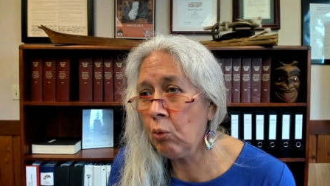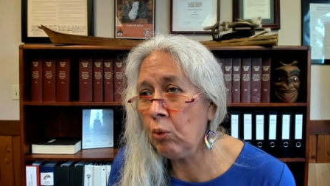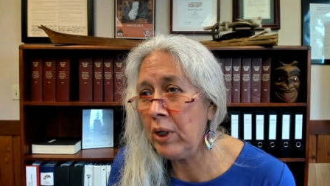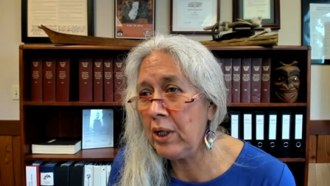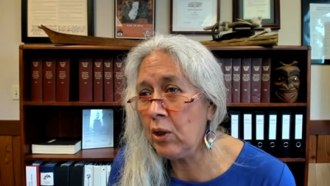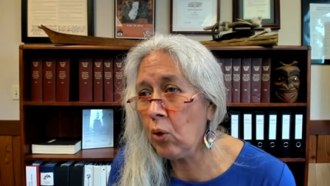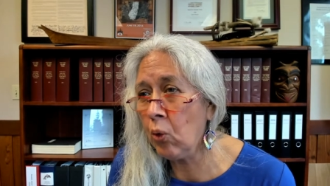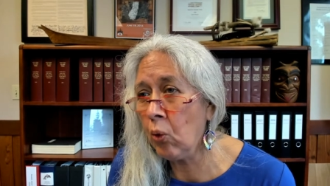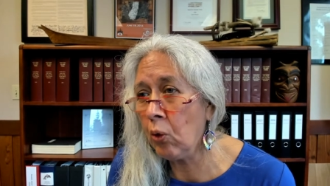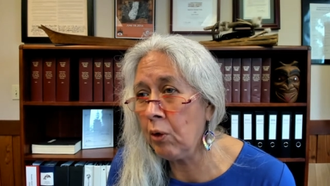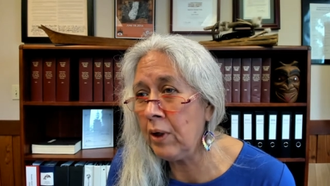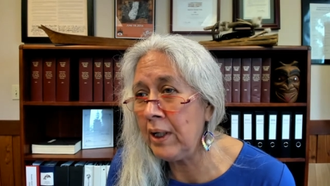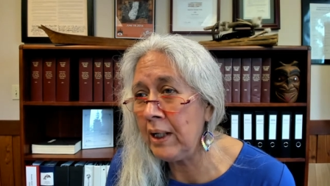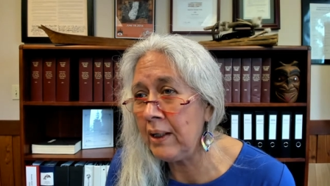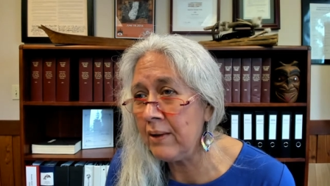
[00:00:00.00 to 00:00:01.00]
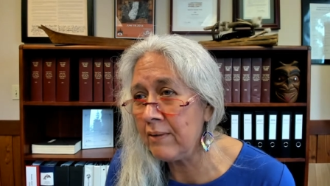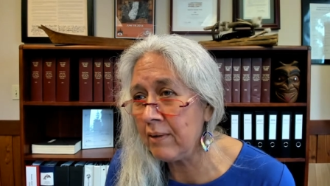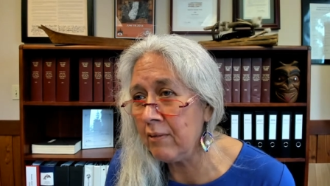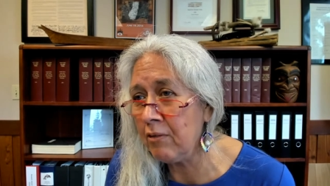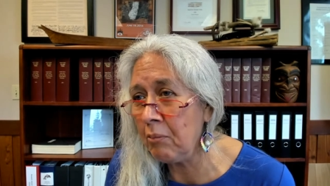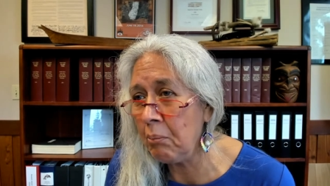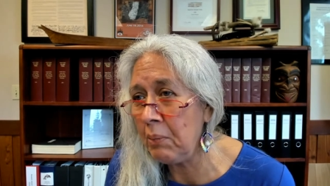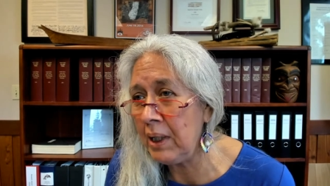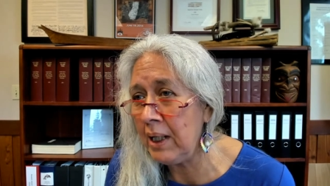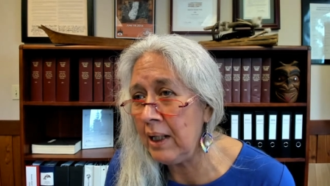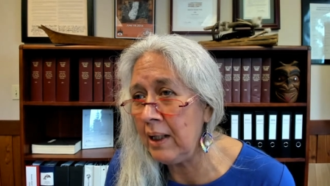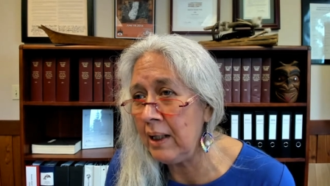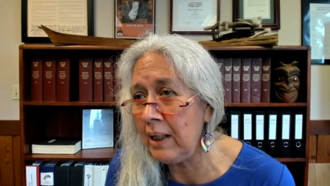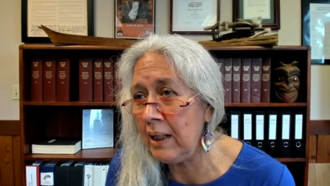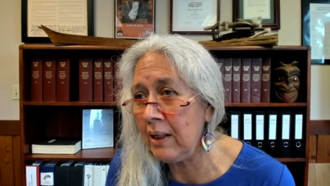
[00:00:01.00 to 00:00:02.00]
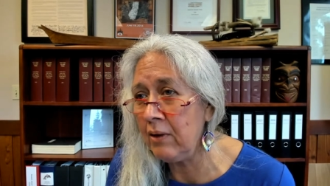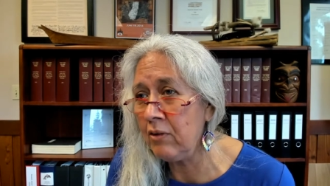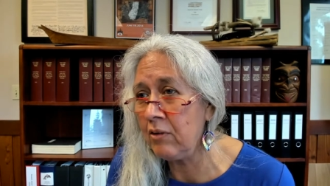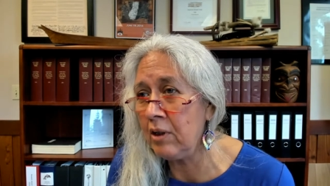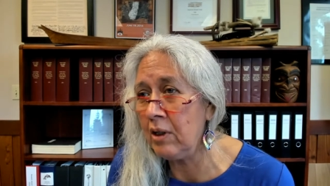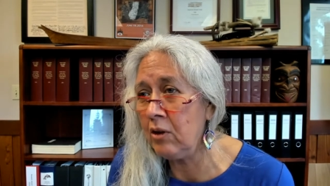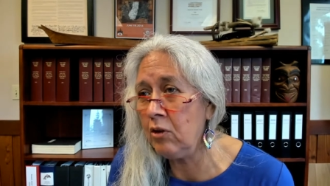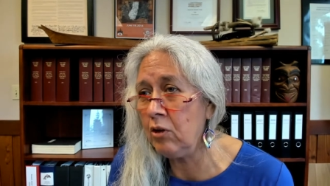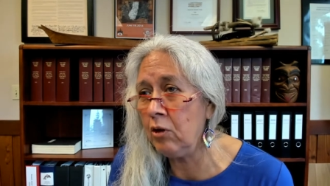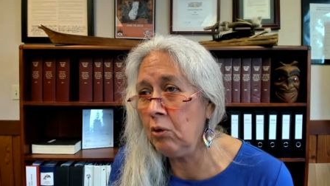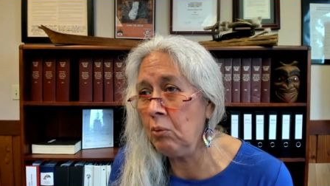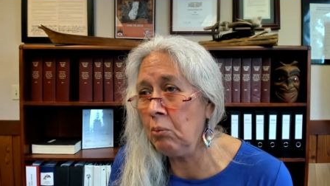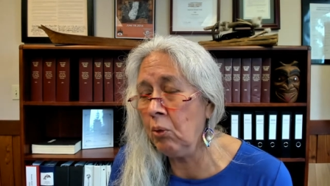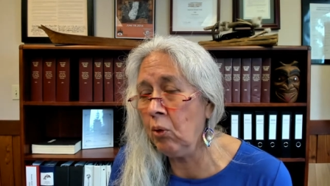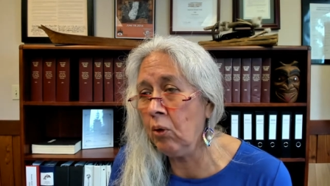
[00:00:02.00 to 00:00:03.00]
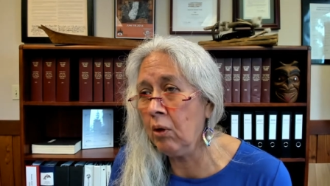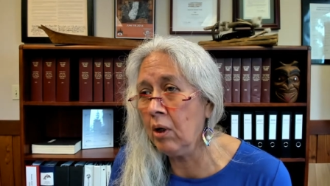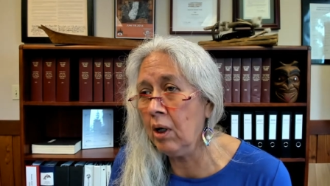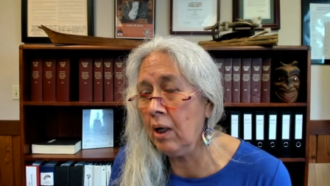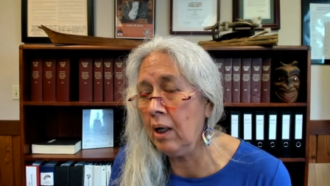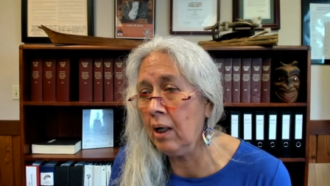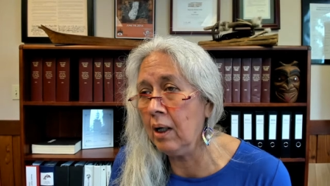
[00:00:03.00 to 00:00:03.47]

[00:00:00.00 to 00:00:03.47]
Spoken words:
recordings of meetings and do more,